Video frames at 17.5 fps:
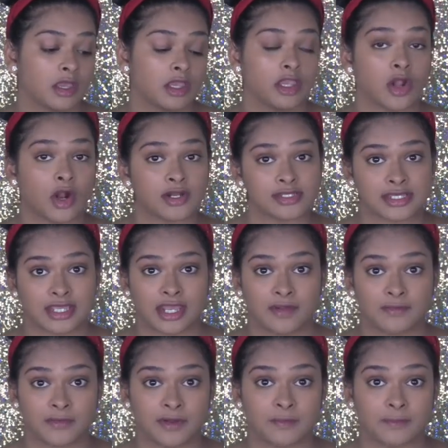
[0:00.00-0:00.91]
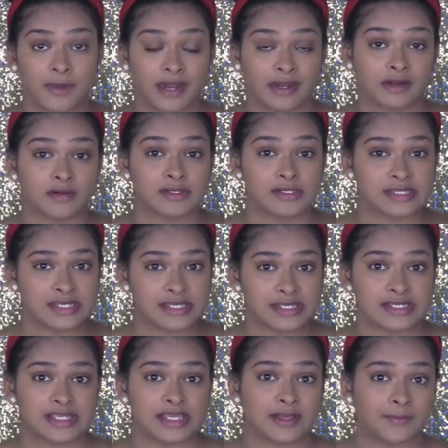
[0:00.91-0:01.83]
Your Skin But Better
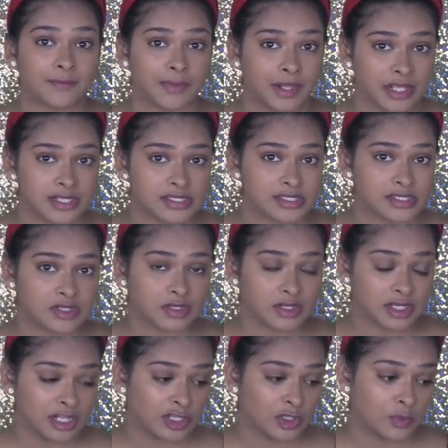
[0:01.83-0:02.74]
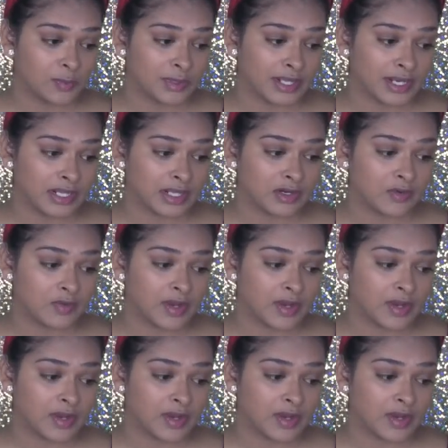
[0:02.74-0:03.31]
CC Plus Illuminating